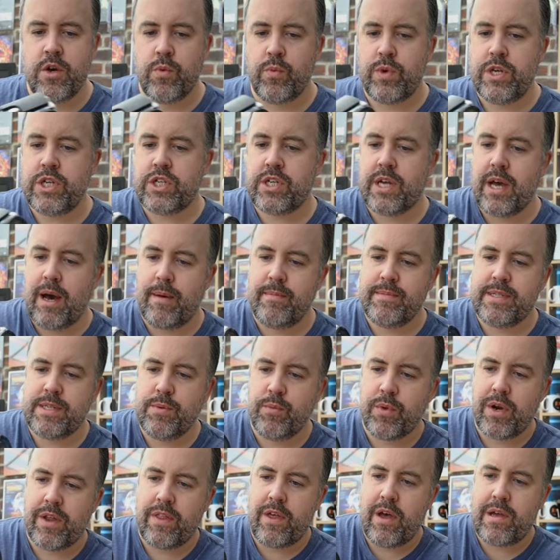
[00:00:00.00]
which comes
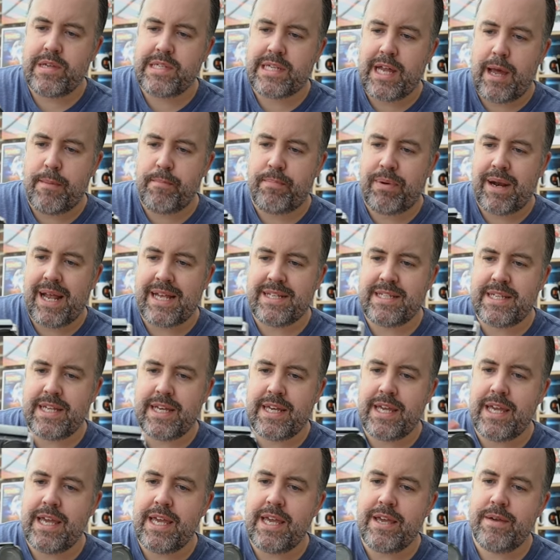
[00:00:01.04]
in one of those like
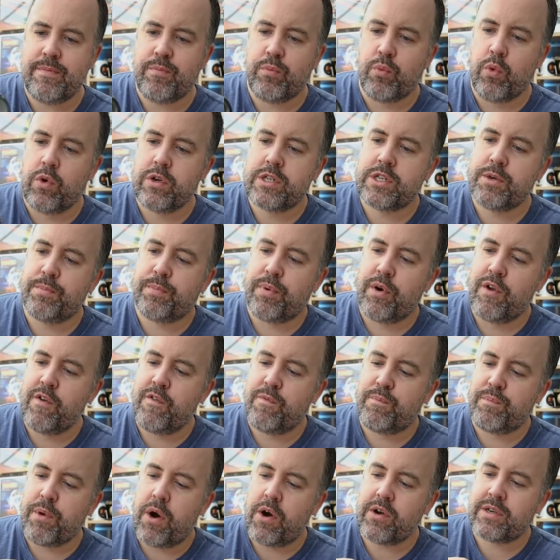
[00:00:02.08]
plasticky
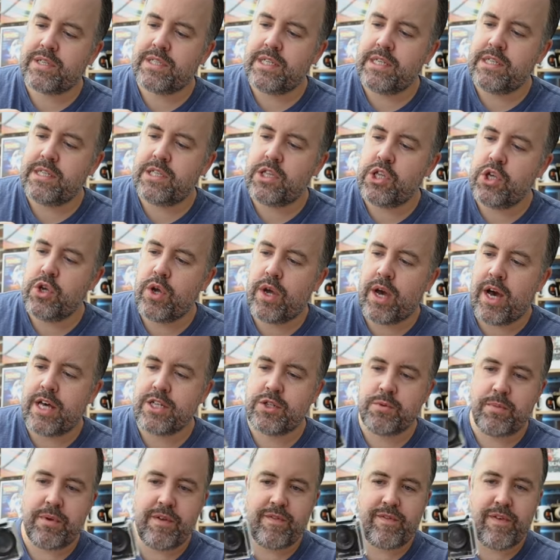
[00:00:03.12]
waterproof boxes that you
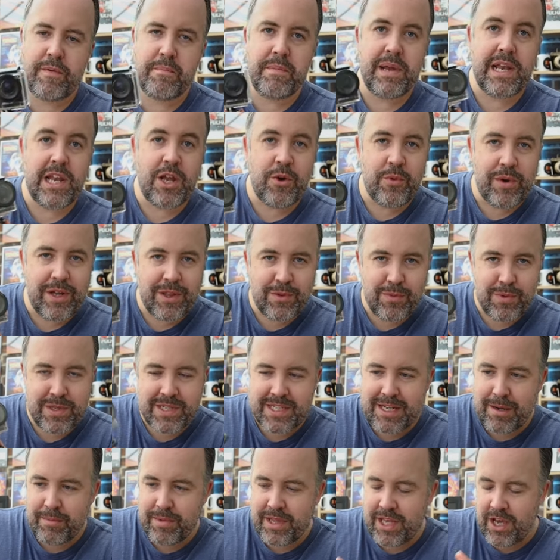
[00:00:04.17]
guys will be familiar with
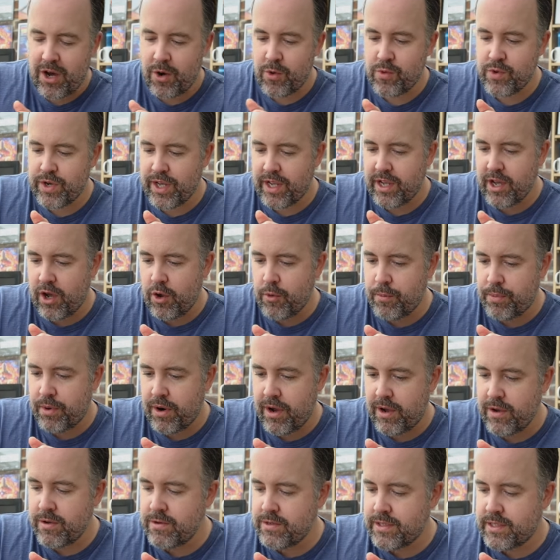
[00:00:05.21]
some of the older
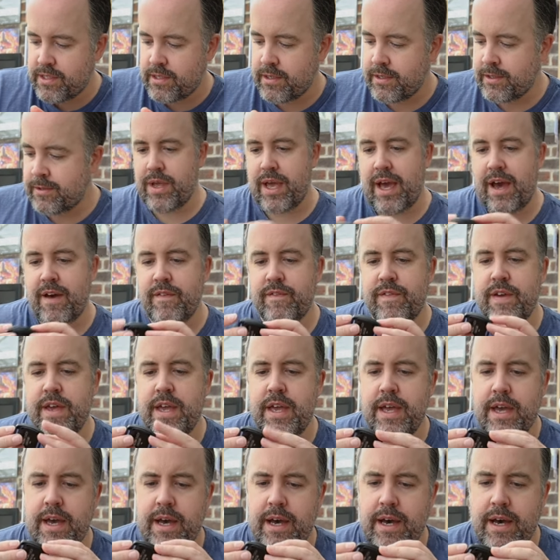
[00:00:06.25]
GoPros. We have
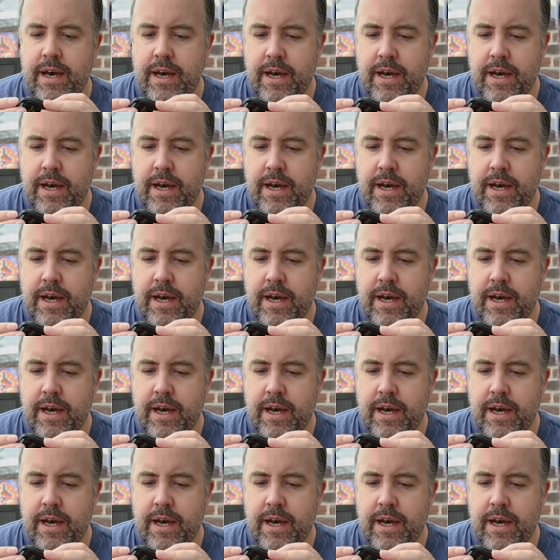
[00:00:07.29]
here,